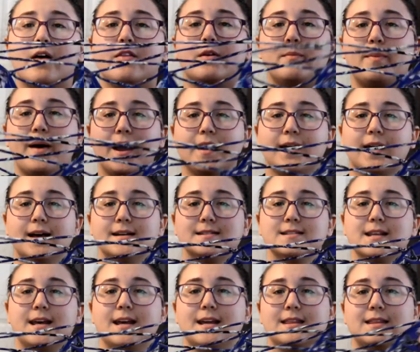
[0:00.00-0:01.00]
The back
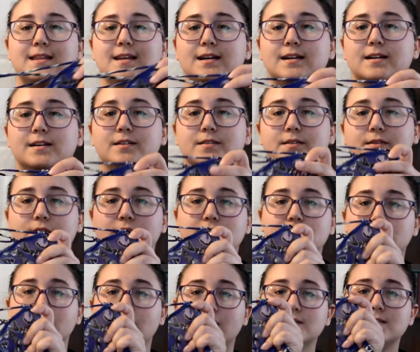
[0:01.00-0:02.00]
has like the
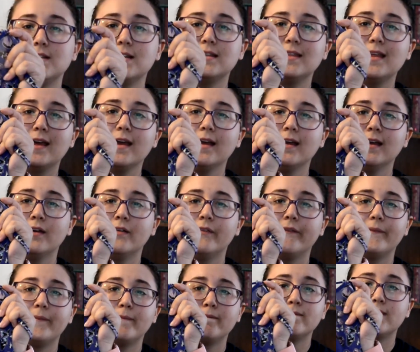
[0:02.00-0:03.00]
crisscrossy thing
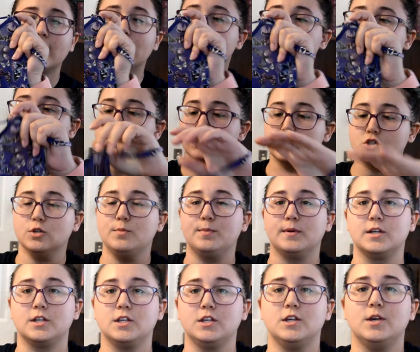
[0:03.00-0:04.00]
and it's
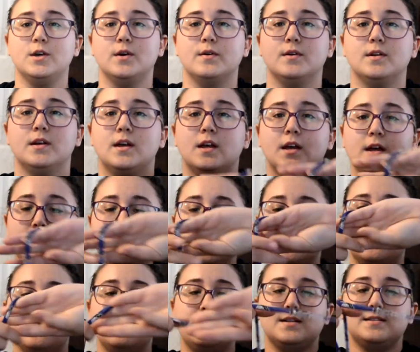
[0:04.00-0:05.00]
super cute.
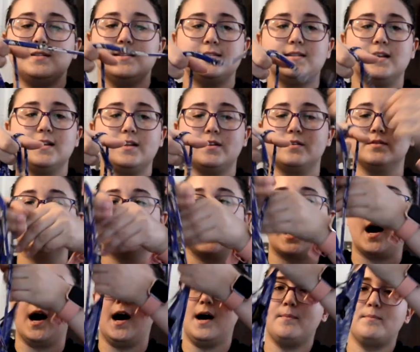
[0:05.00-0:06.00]
So this is the little
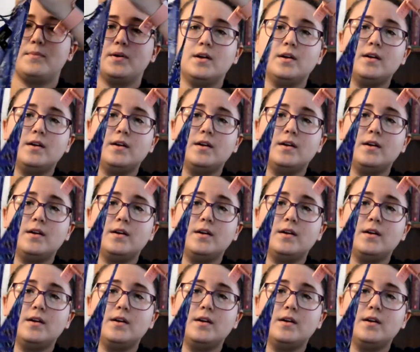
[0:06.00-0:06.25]
top